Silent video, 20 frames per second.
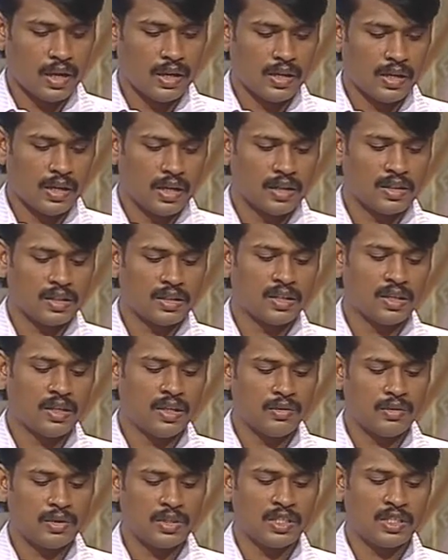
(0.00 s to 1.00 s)
And the
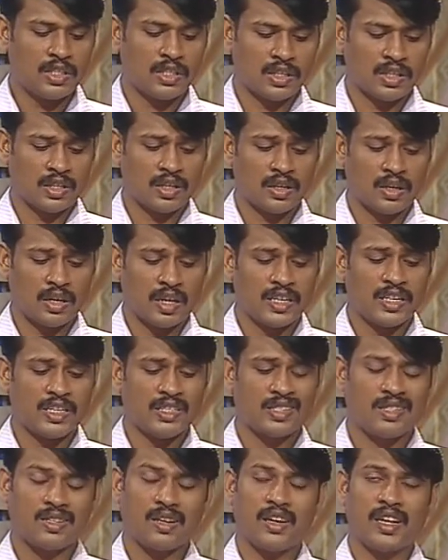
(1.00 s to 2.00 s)
third one is
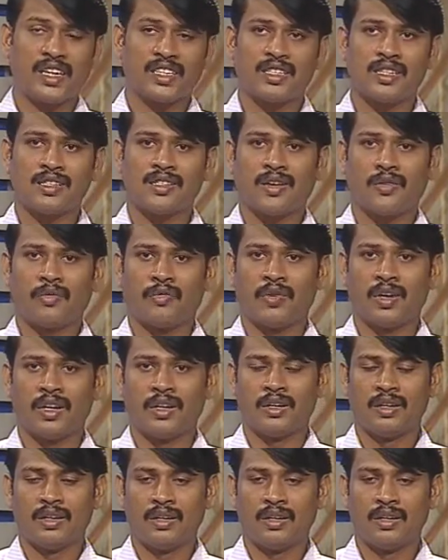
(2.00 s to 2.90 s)
uninstall excess software.